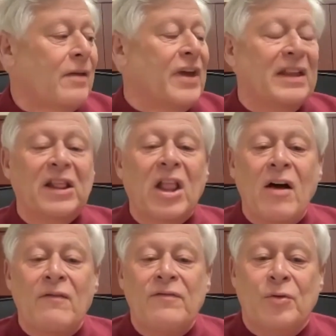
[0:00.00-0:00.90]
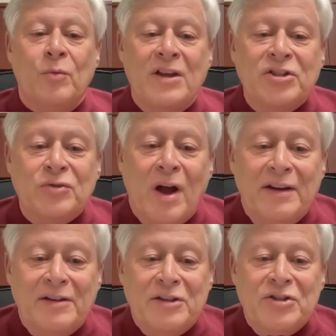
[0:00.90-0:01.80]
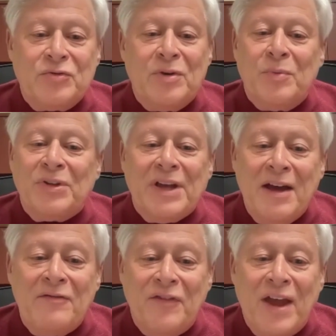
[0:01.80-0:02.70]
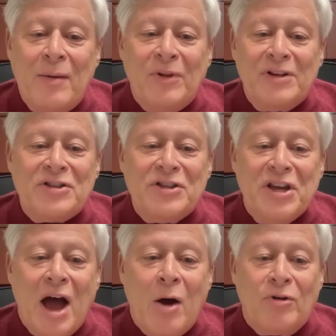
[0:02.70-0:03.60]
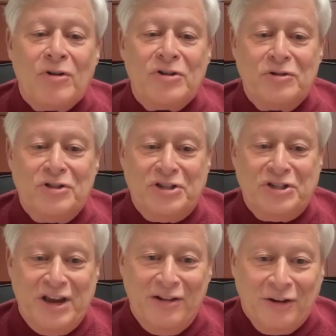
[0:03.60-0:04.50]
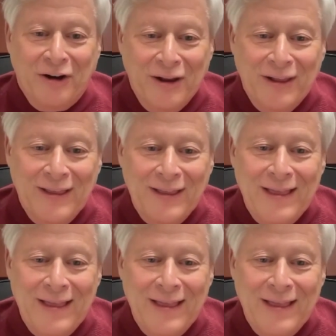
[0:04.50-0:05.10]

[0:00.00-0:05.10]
they love the restaurant industry, but they have families and the hours are just killer. They